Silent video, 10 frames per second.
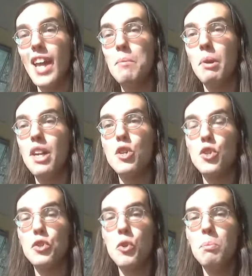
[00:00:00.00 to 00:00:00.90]

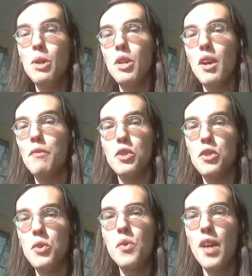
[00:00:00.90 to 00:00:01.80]
Anybody stupid enough
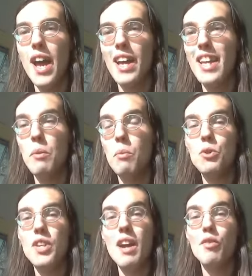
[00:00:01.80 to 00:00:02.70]
to do that
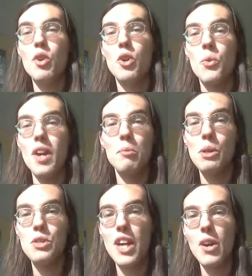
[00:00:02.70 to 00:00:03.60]
was never a
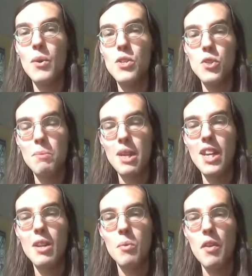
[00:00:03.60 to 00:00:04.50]
credible terrorist to
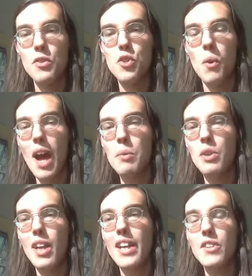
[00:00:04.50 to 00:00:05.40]
begin with. So I
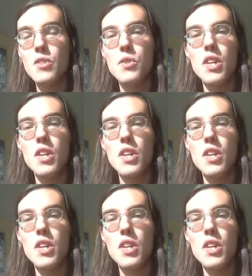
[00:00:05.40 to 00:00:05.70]
would like